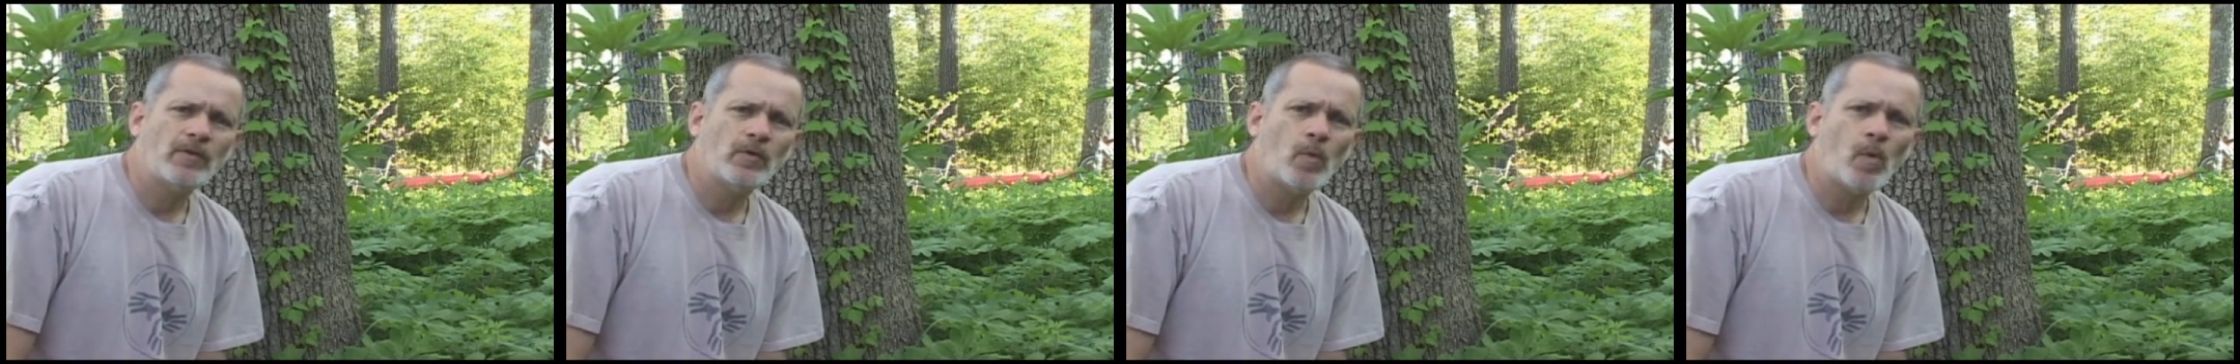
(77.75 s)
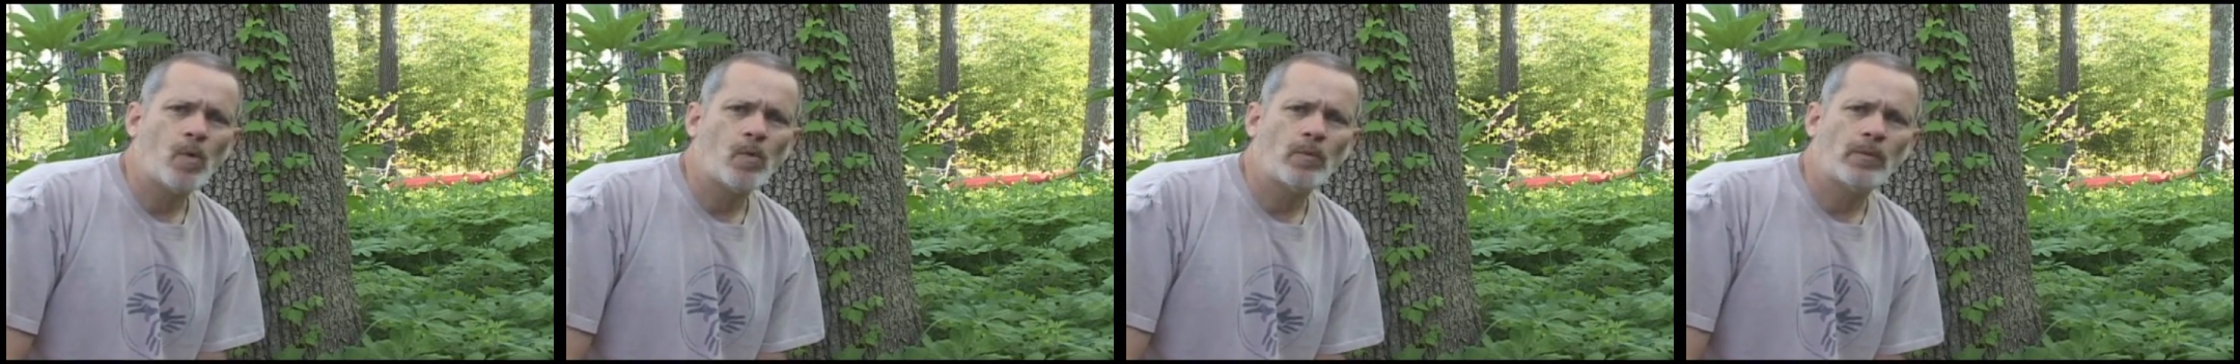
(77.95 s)
and
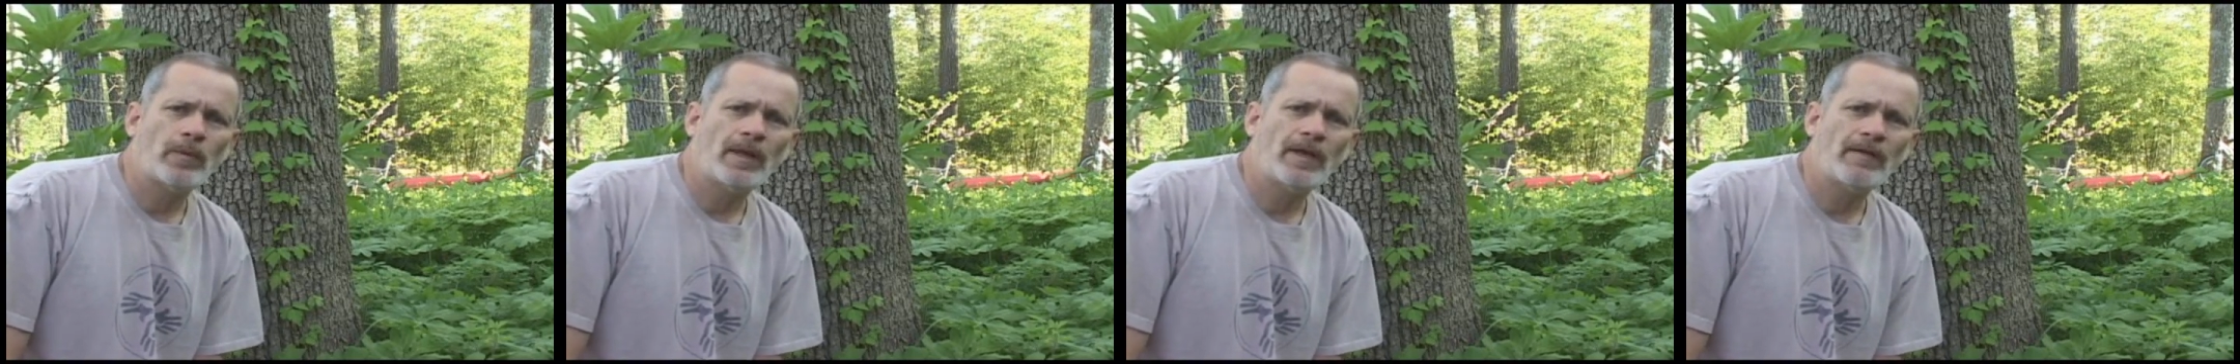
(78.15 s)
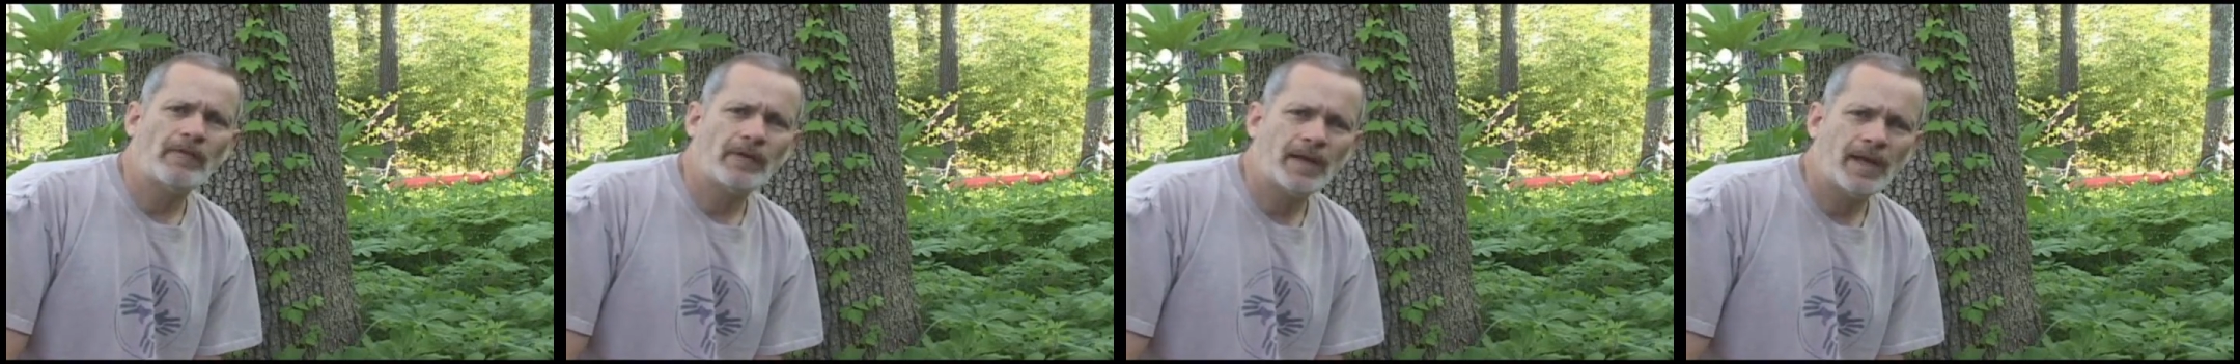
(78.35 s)
you won't
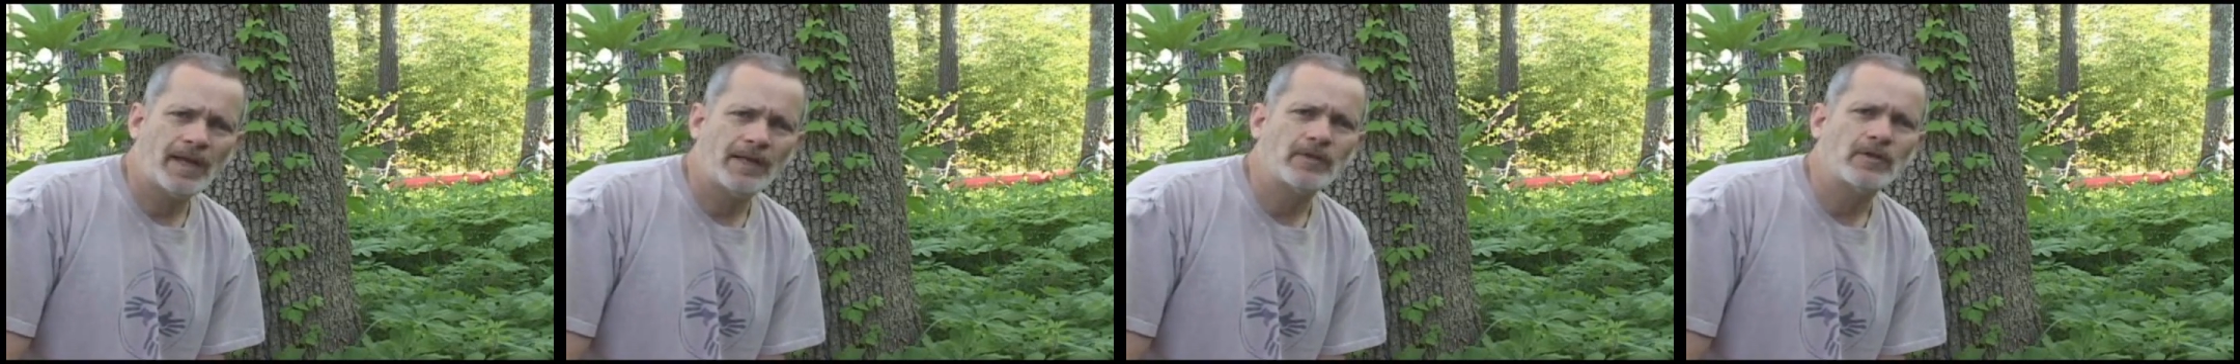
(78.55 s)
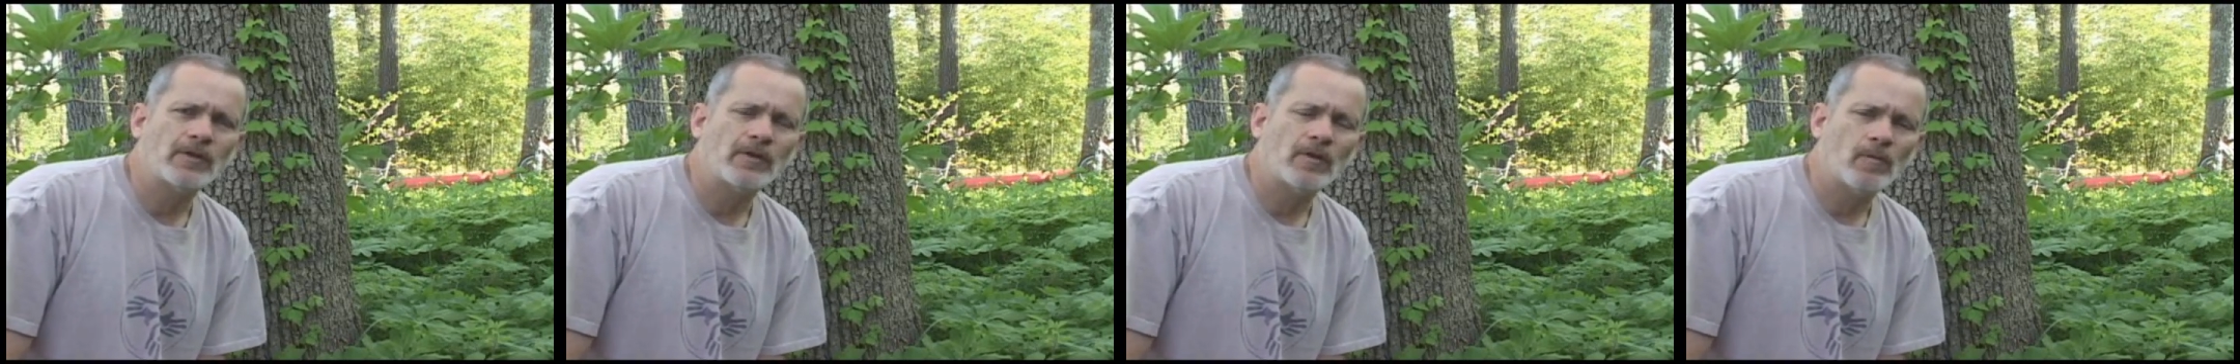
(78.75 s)
ever
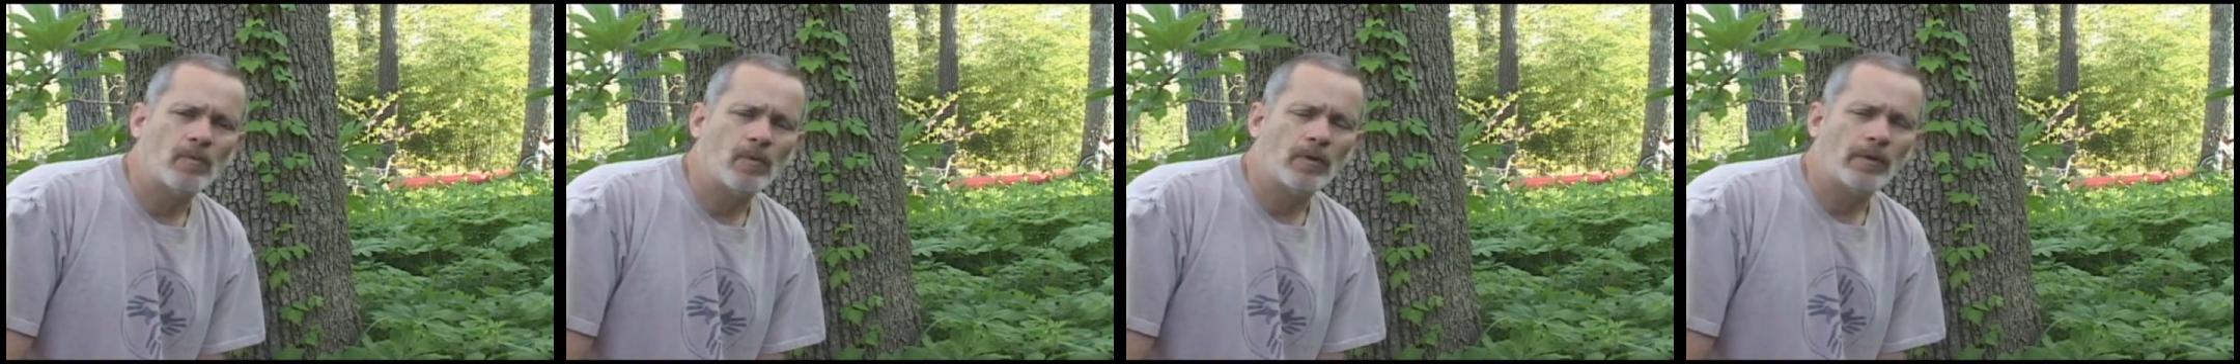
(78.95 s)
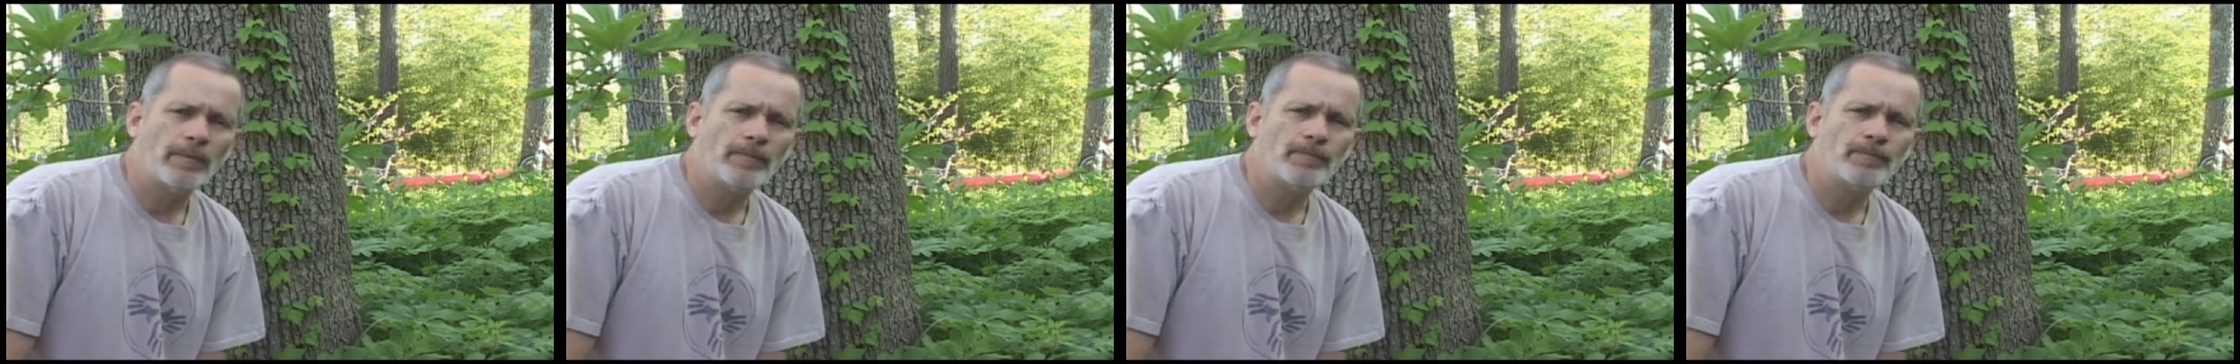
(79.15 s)
catch it no
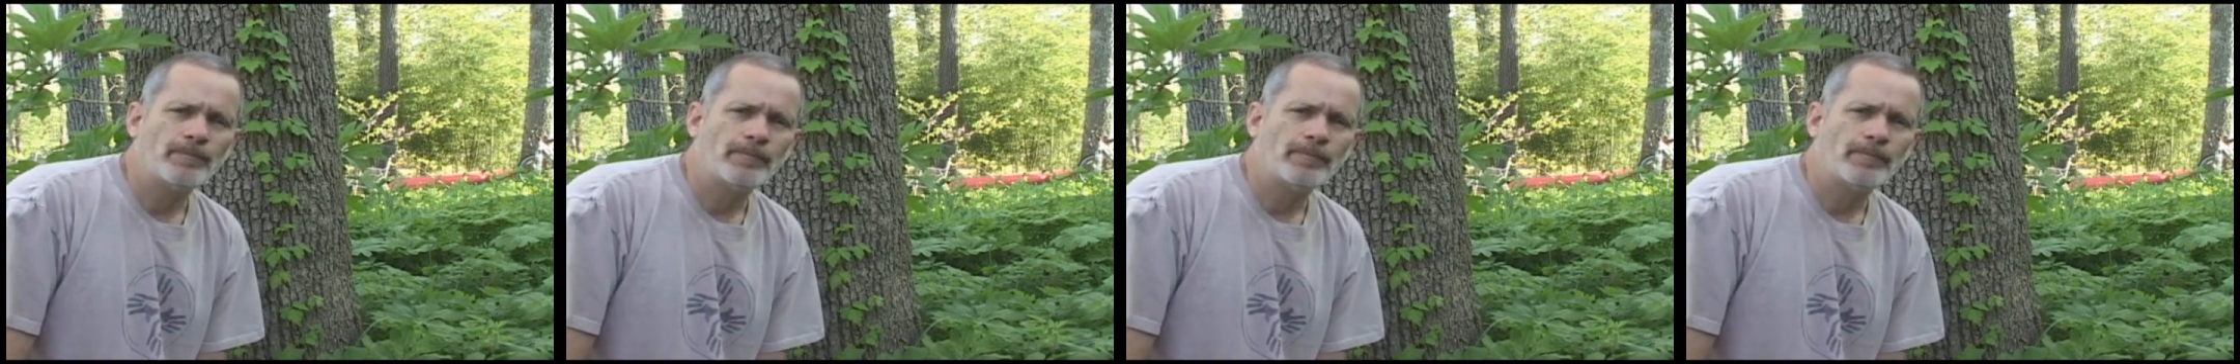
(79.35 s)
more.